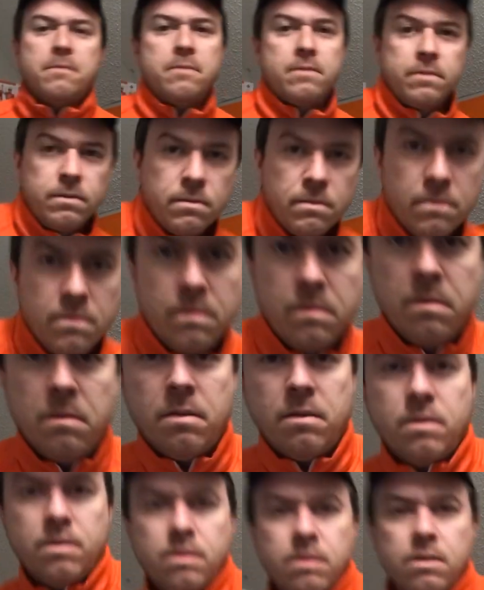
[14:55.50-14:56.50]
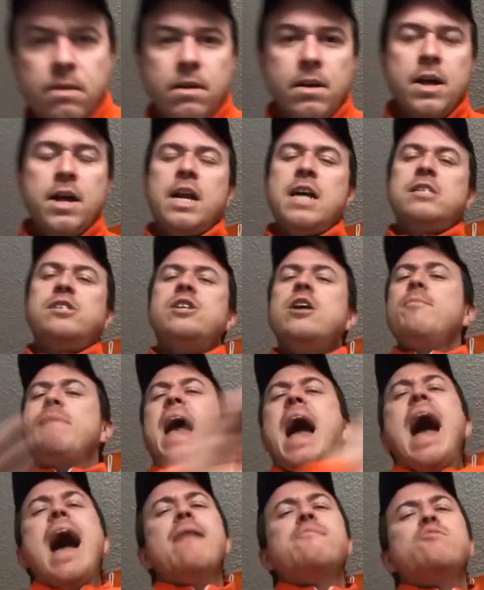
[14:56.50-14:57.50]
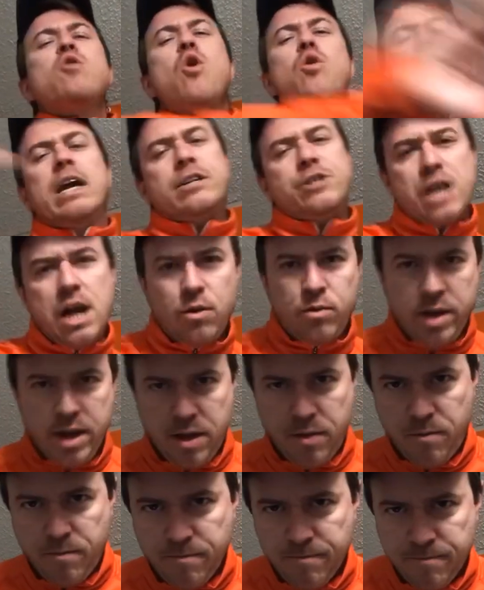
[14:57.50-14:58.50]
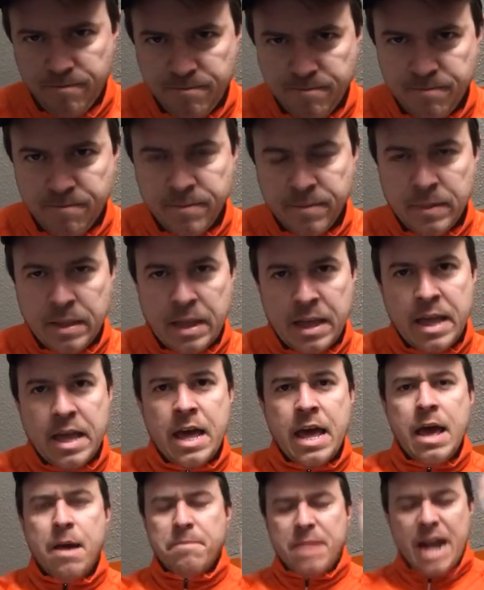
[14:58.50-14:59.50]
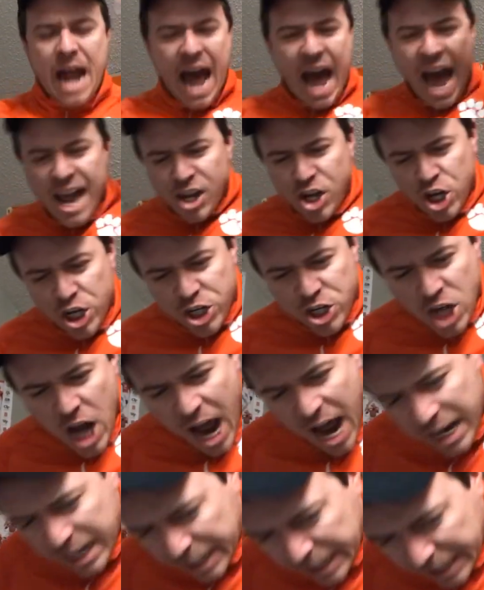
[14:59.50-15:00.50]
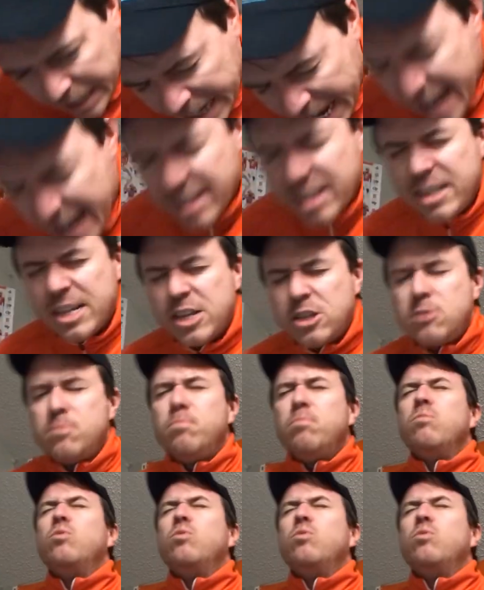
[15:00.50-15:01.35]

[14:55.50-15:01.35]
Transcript: Listen to me, I'm gonna let y'all go. But I could not let this glorious